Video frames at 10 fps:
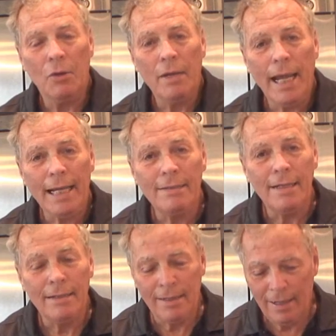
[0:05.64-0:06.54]
guessed
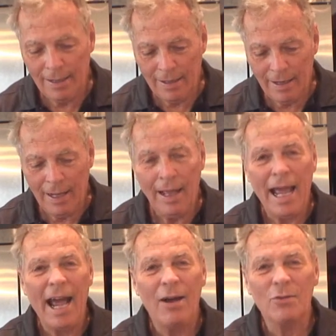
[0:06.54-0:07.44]
it.
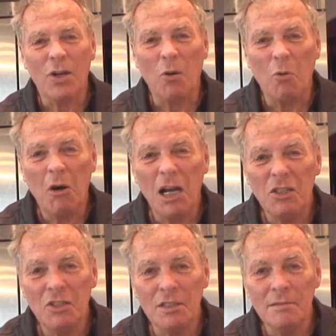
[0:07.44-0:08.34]
That was a
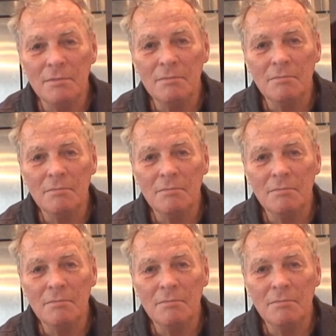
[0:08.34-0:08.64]
Russian